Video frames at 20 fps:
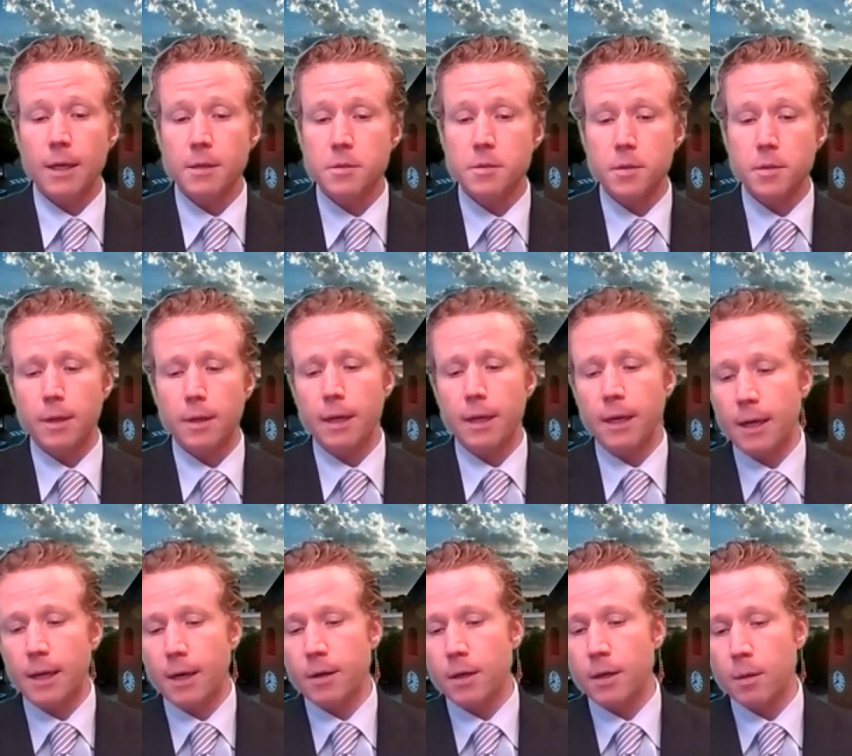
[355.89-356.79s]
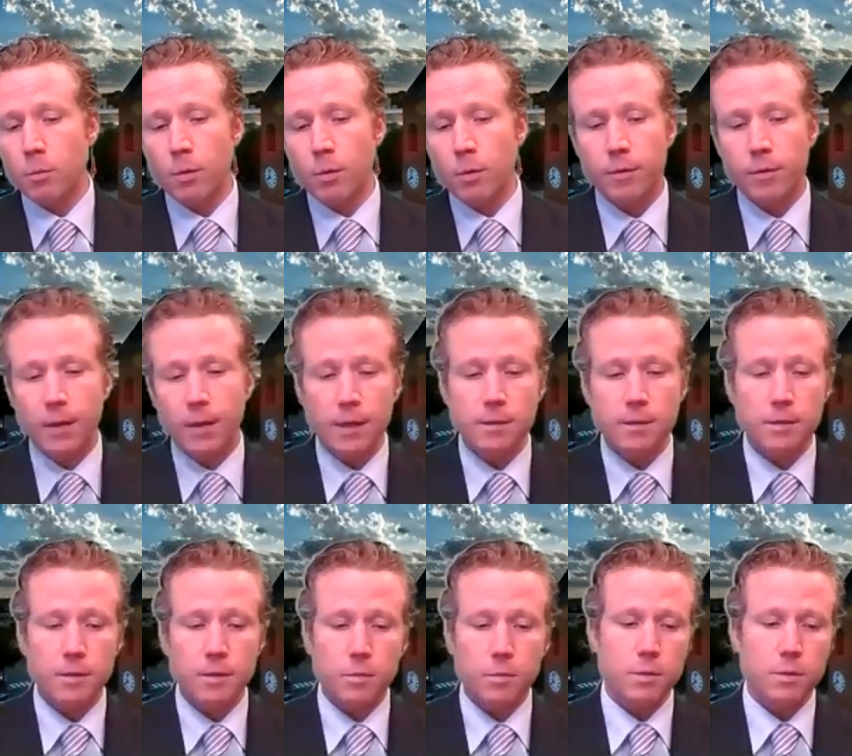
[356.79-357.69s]
yesterday our number of
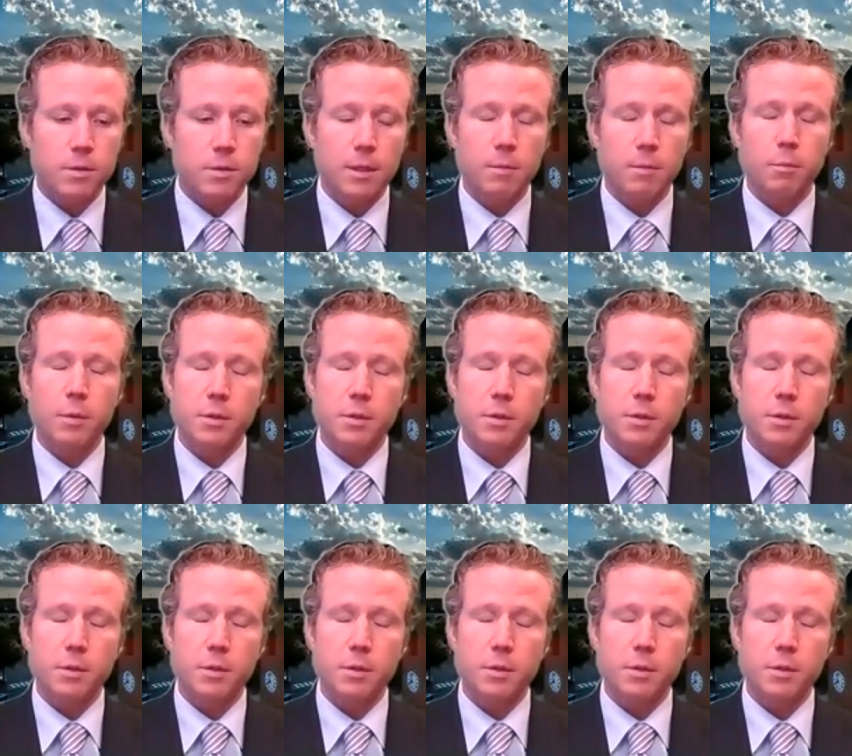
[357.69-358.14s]
cases was